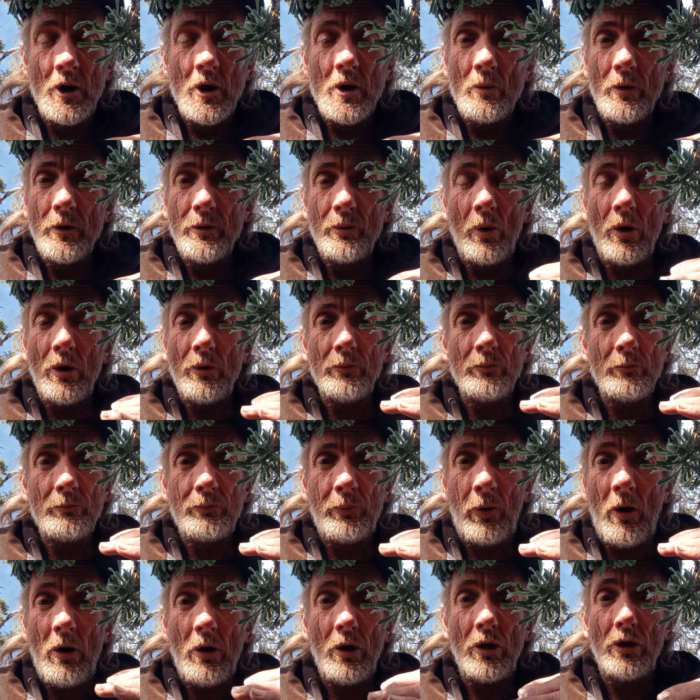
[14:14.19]
We weren't
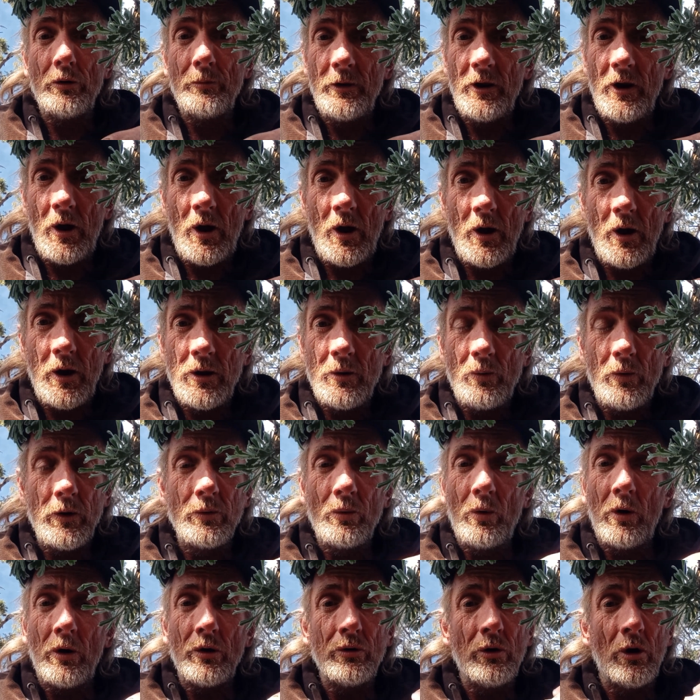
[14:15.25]
part of Illuminati. We
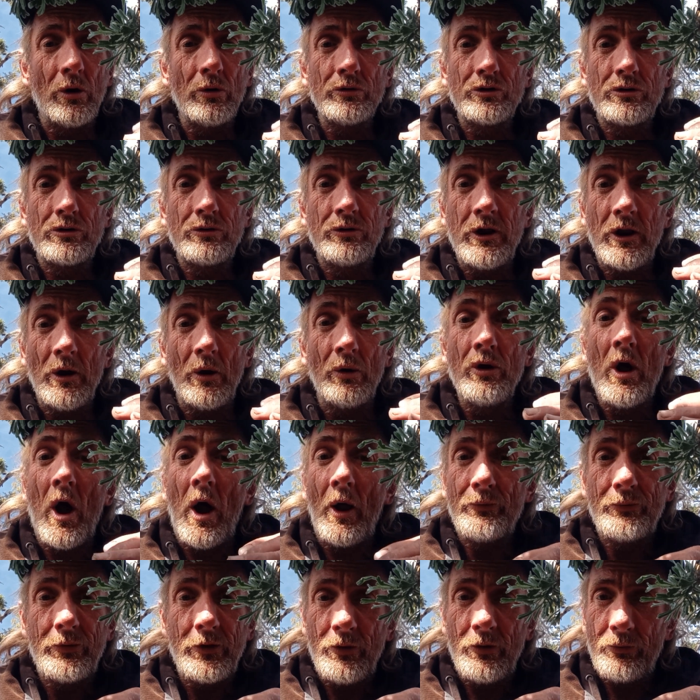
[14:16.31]
weren't no
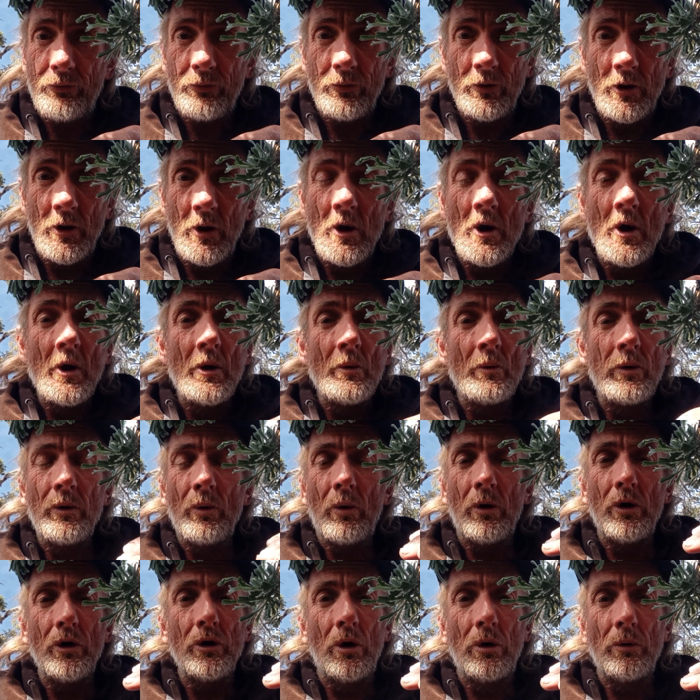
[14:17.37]
neo-Nazis. We
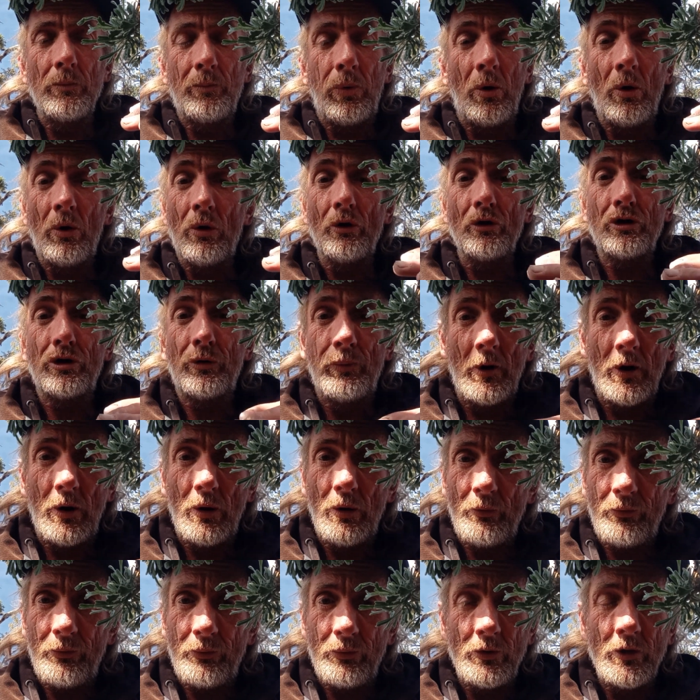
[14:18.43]
weren't no Polish
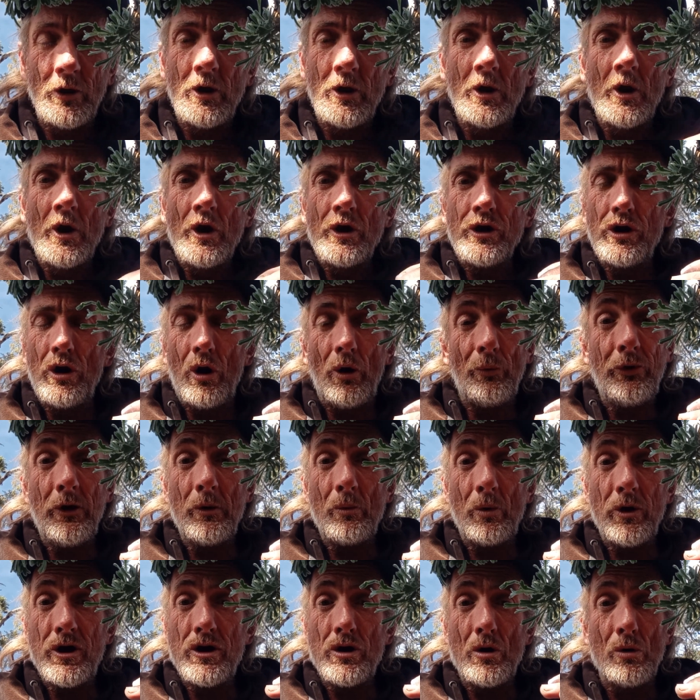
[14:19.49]
folks. You know what I'm saying?
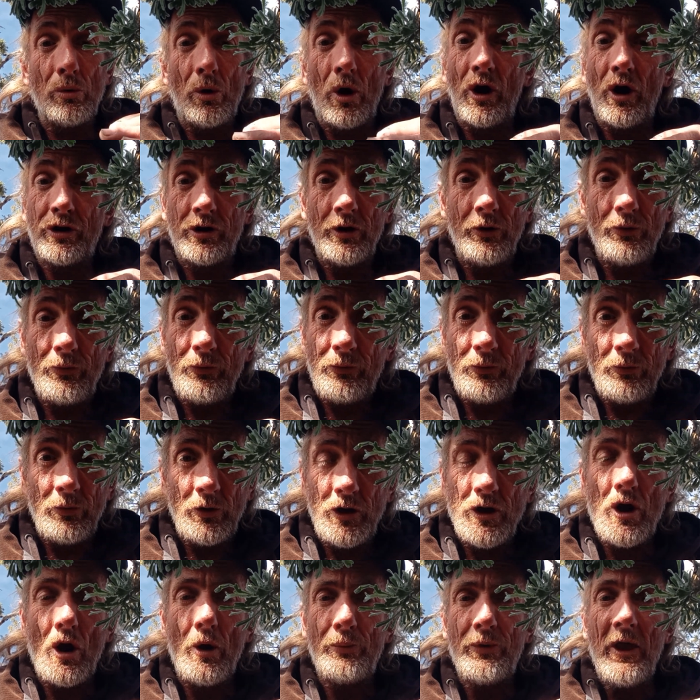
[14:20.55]
We ain't no Russians. You
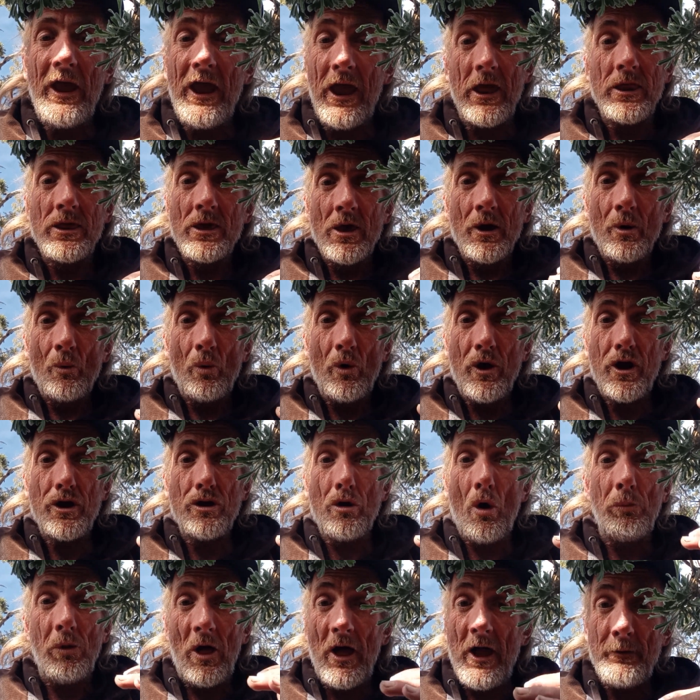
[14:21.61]
know what I'm saying? We ain't
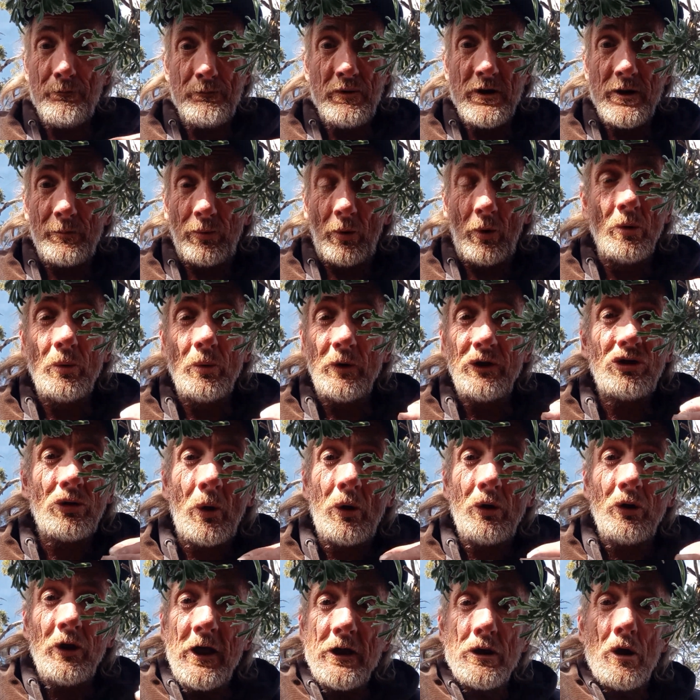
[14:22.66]
no black people, and we
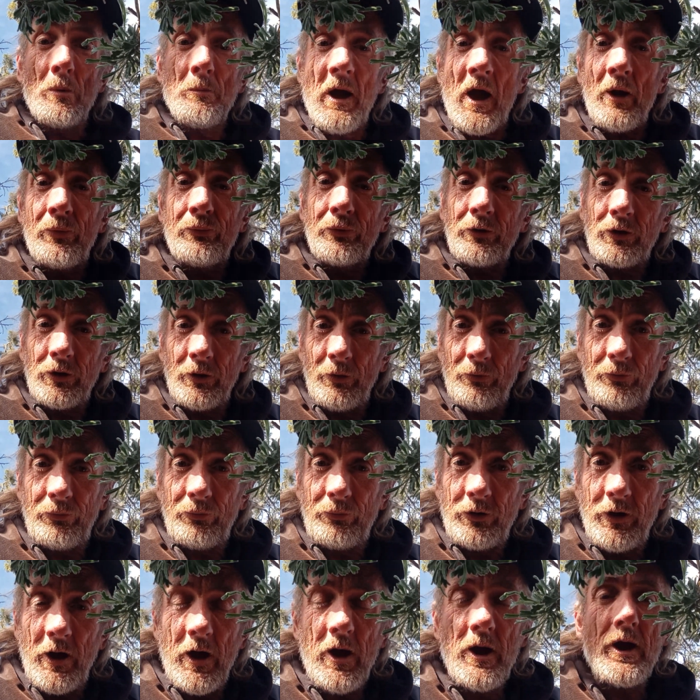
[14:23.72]
certainly ain't no Mexicans,
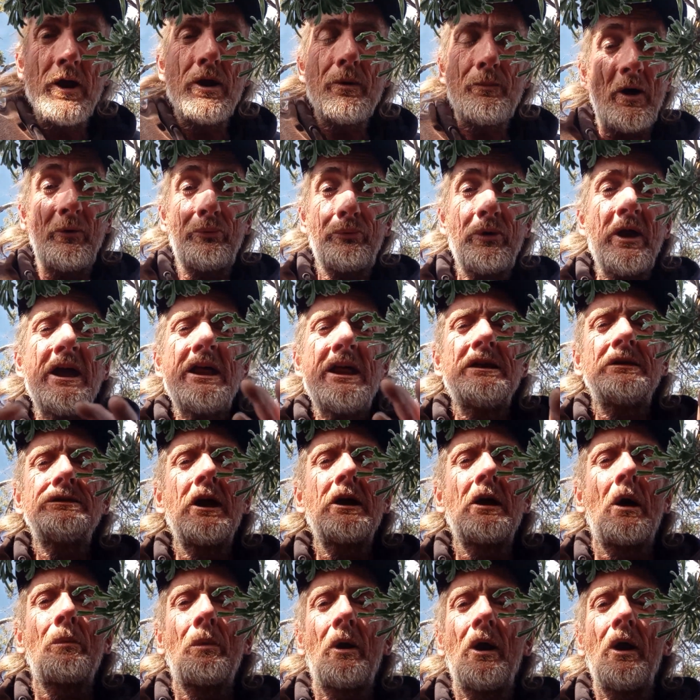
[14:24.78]
okay? And if I say anything,
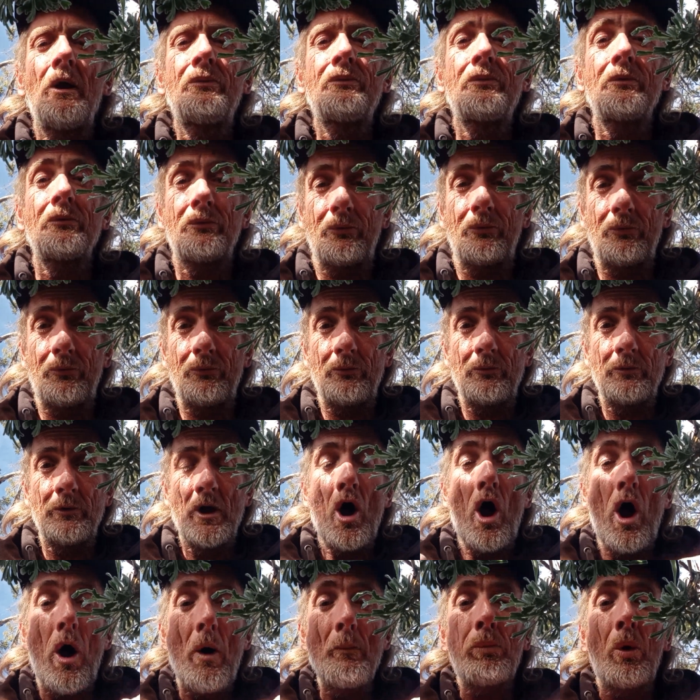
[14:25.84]
I'm racist.
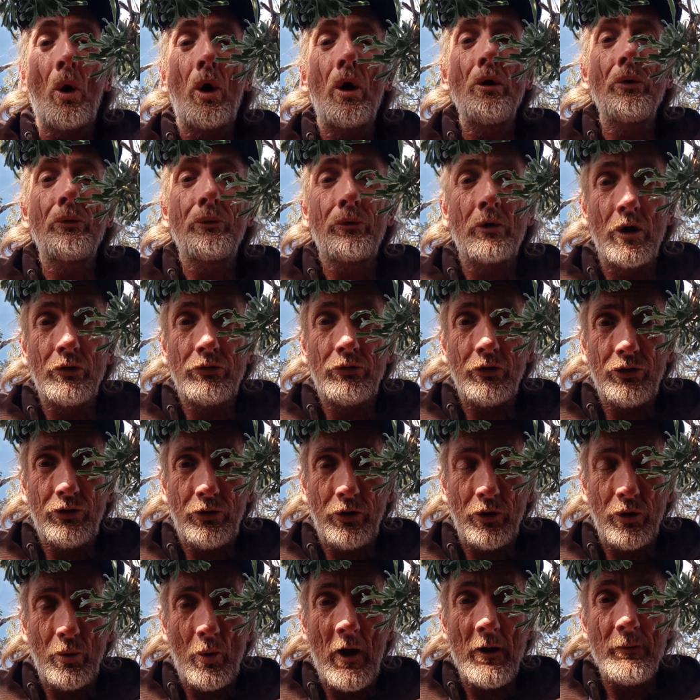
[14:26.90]
I'm part of this country,
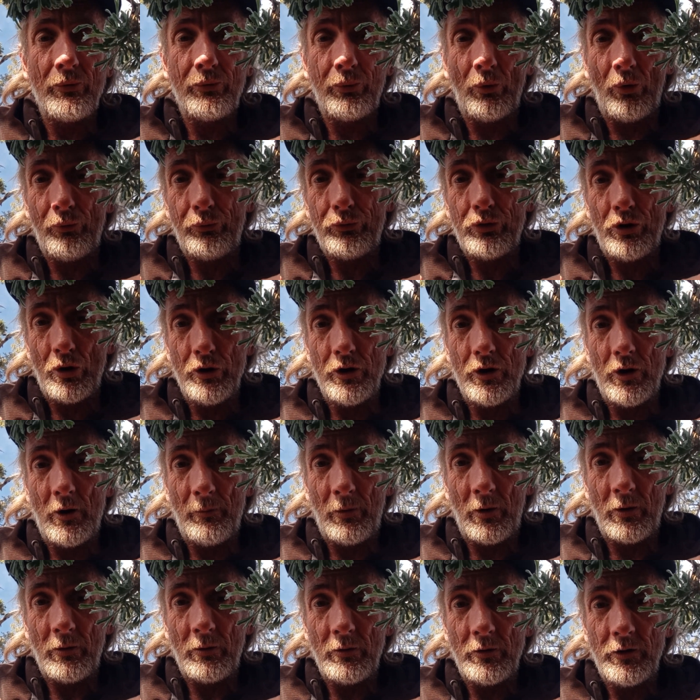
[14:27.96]
too. I have a Social Security
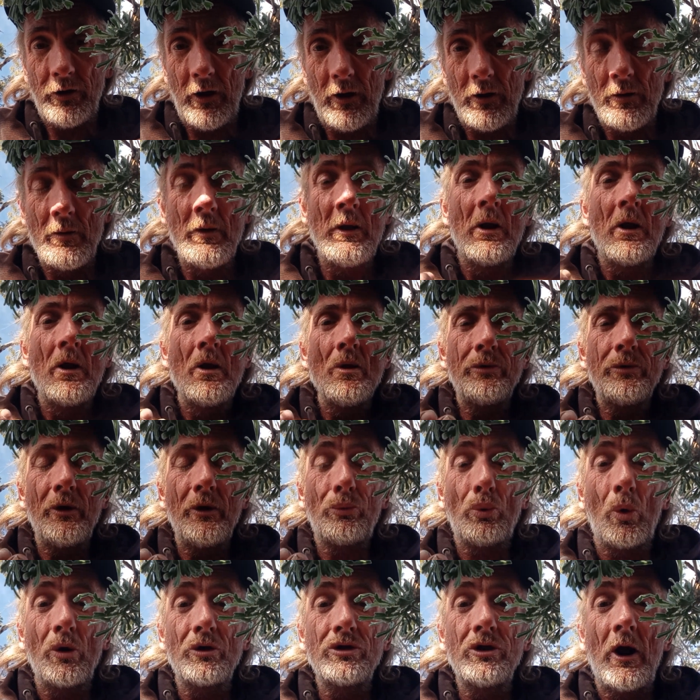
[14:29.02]
number, okay? That's
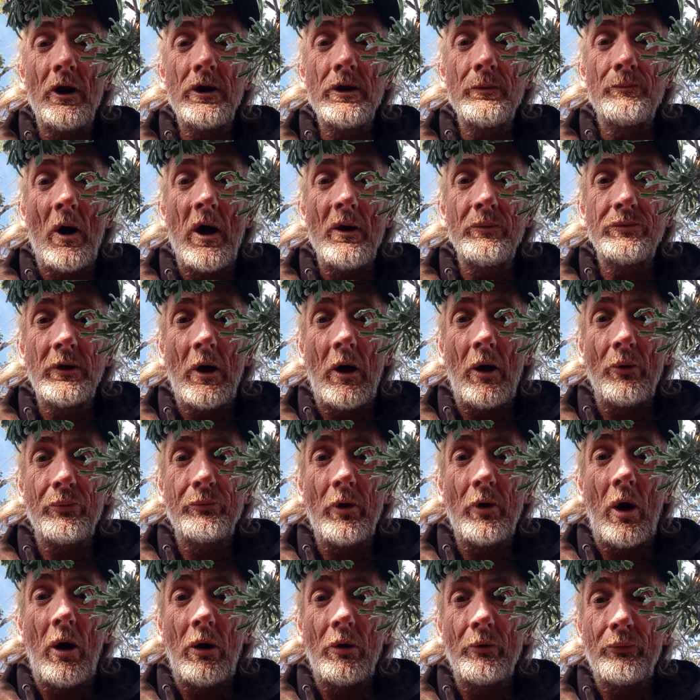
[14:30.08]
worth
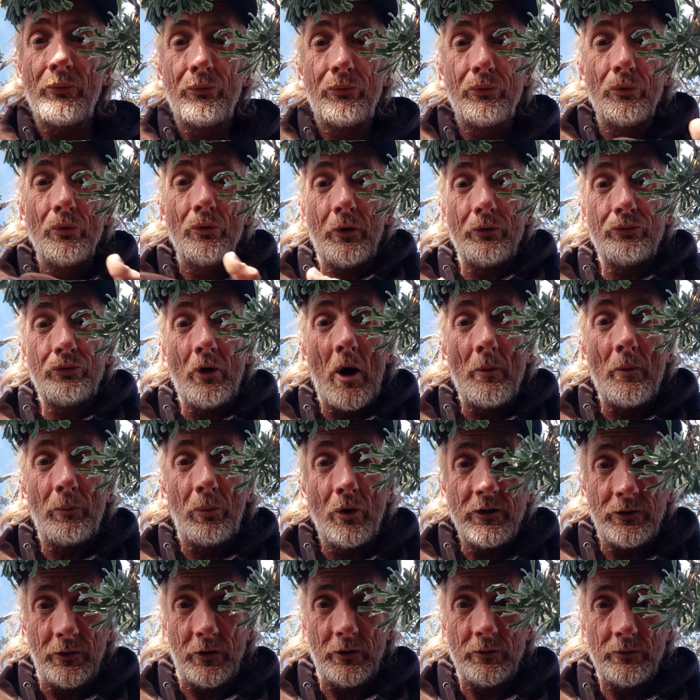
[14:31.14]
$95,000 as soon as I stop
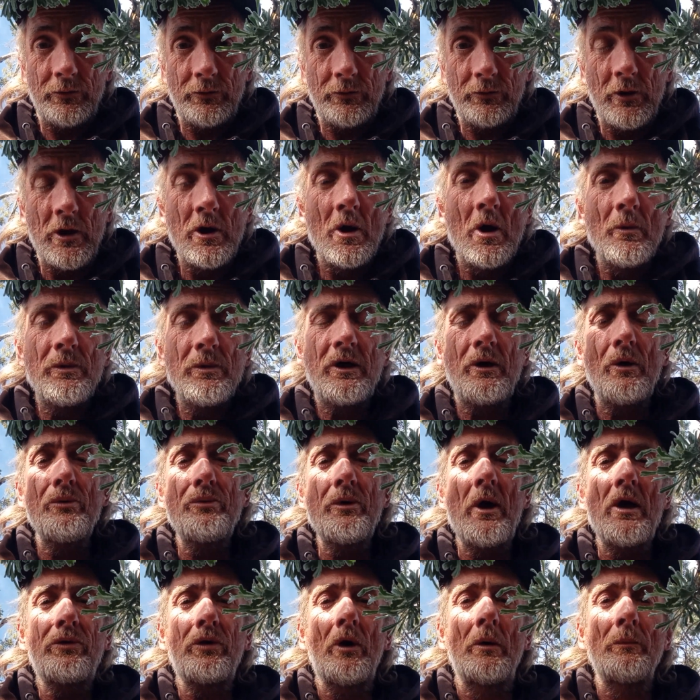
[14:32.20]
breathing because
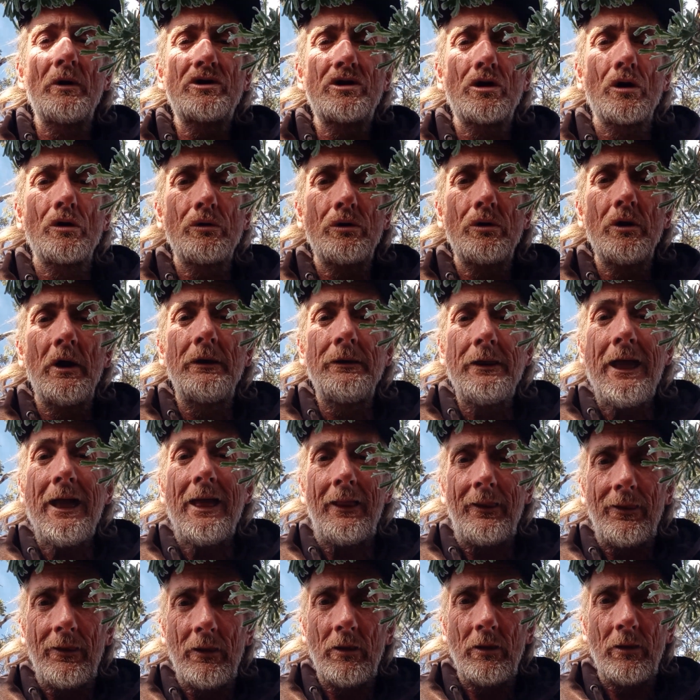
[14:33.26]
that's how much you're in debt.
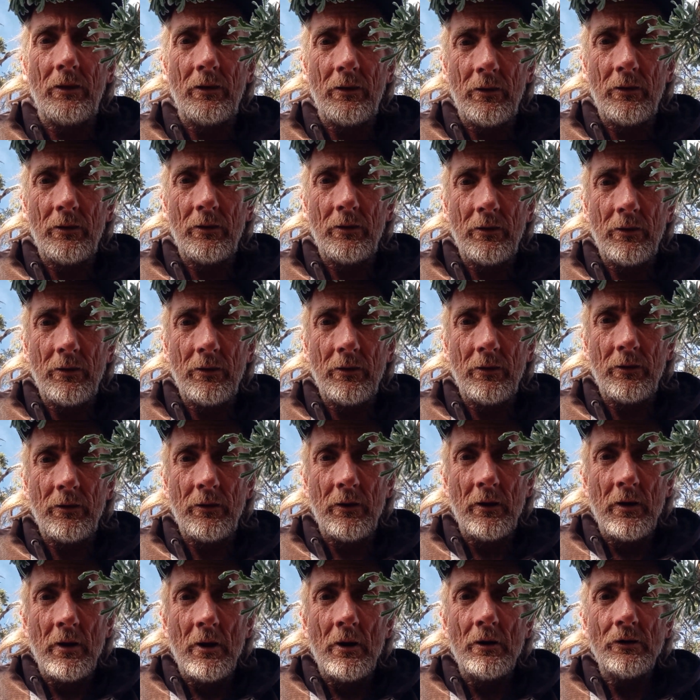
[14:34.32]

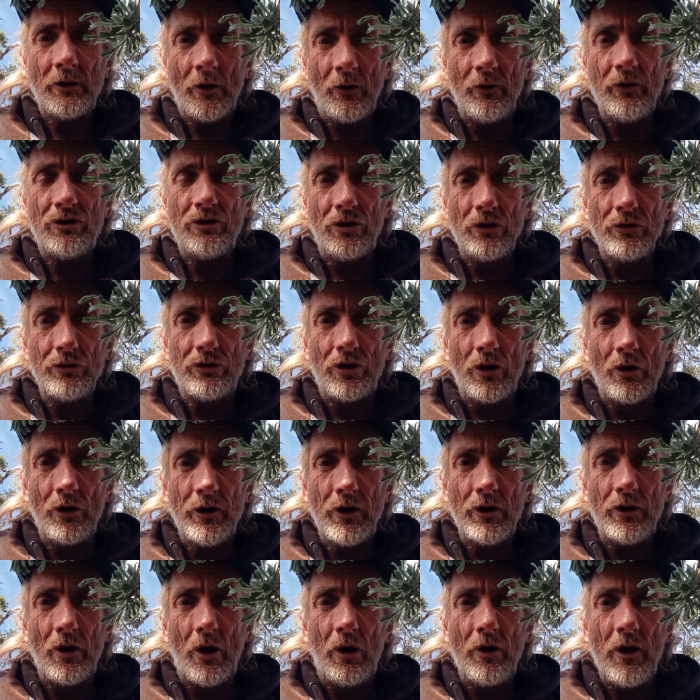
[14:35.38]
$32 trillion
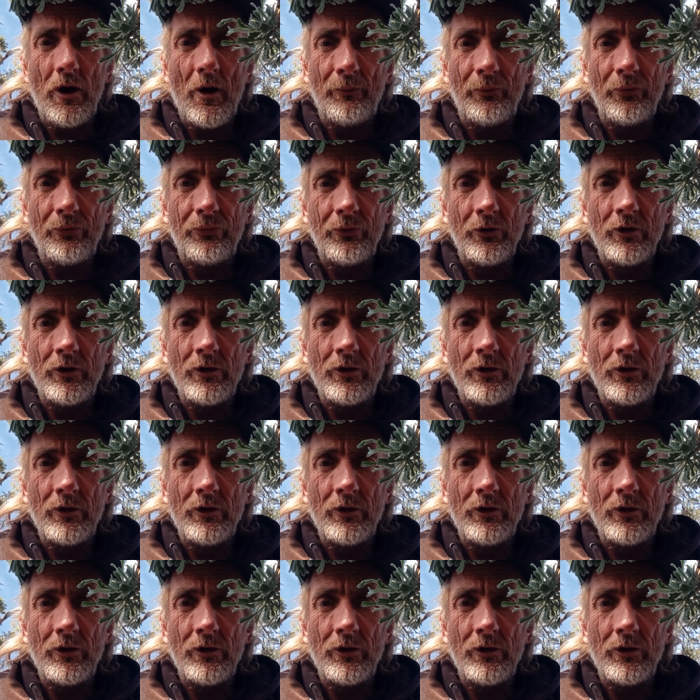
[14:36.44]
deficit.